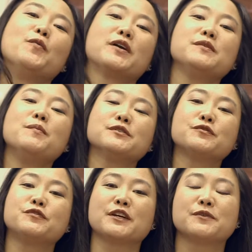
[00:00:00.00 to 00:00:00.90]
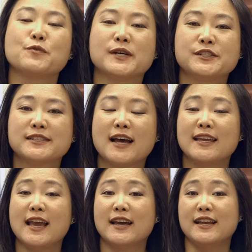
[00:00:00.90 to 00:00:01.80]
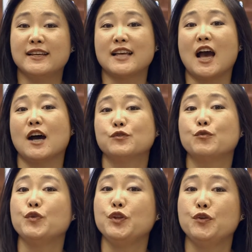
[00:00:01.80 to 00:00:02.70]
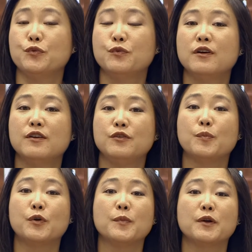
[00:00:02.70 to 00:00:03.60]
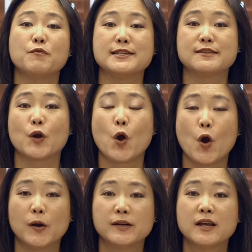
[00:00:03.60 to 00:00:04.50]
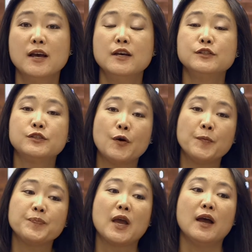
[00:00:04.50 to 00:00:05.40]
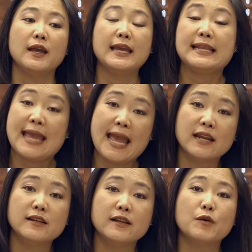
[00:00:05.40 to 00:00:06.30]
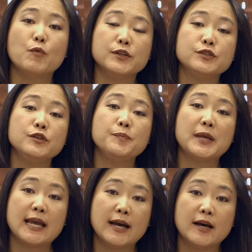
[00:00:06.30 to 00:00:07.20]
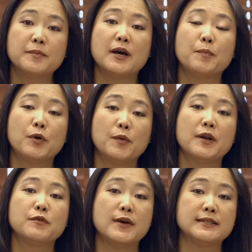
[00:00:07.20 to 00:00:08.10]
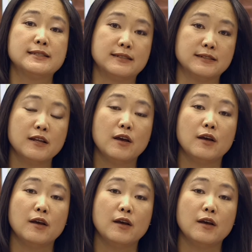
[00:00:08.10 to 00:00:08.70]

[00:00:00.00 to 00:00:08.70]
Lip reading: One of the most frequent questions I get is how to renew your permanent resident card. So in Canada, once you become a permanent resident,